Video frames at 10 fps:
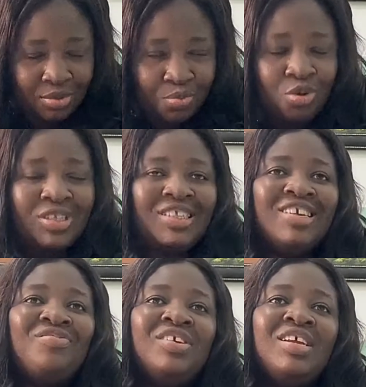Most
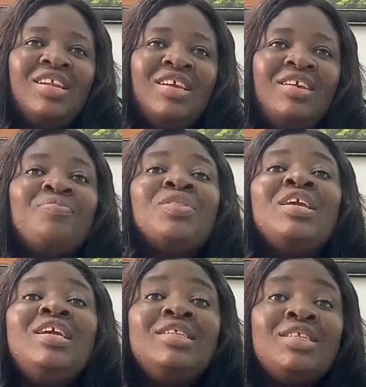definitely,
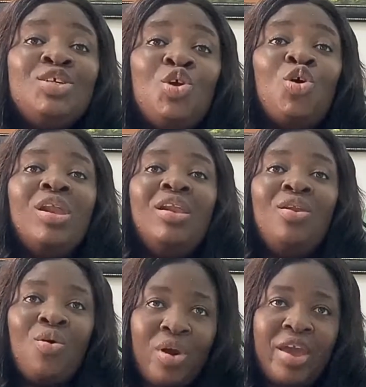it's your
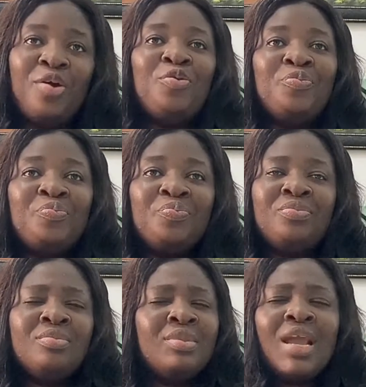lawyer.
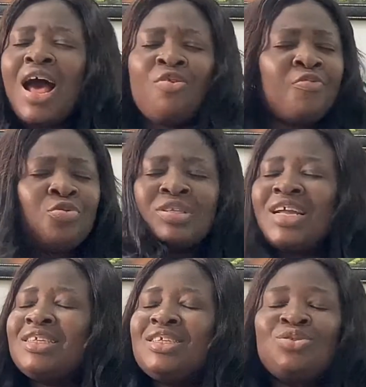And of course,
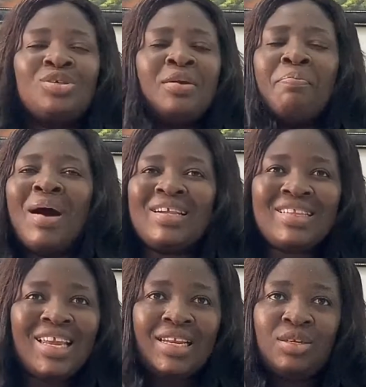that is not a bad
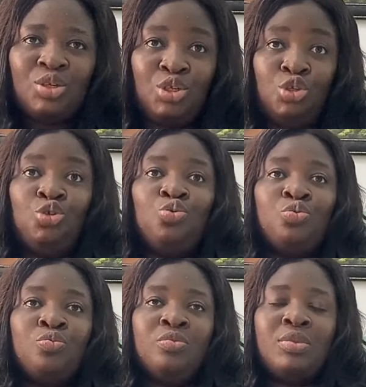thing to do.
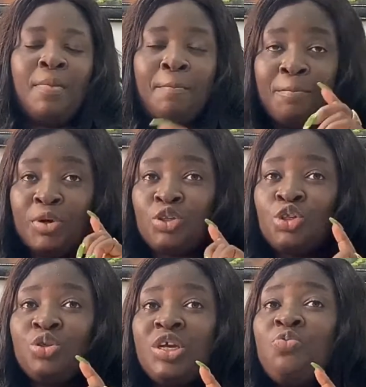But
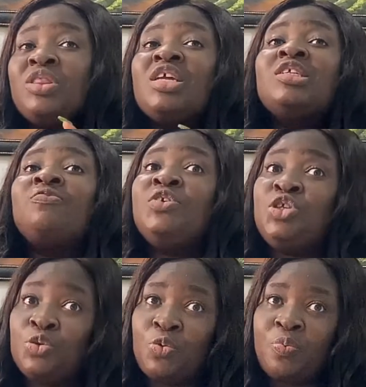today with this
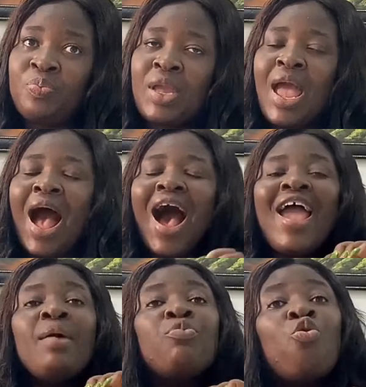video, I
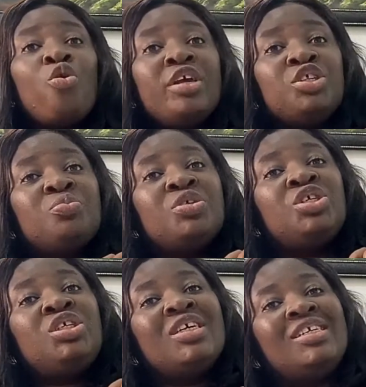am going to be
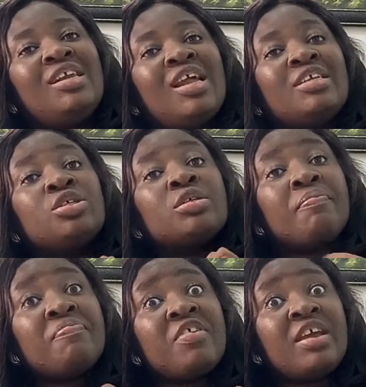shedding light to some
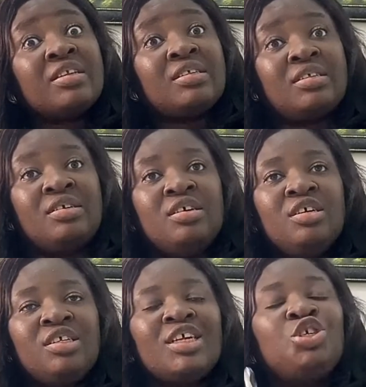things
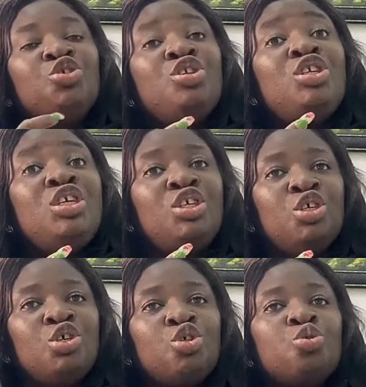that you
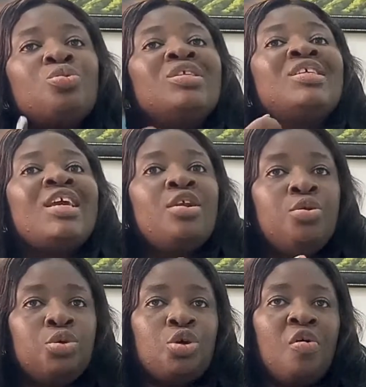need to take
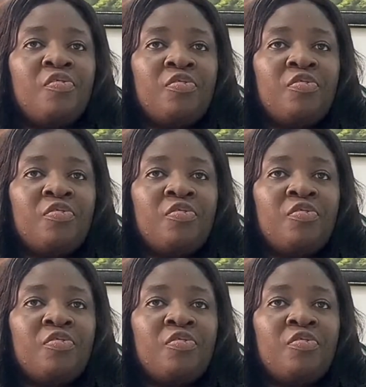note of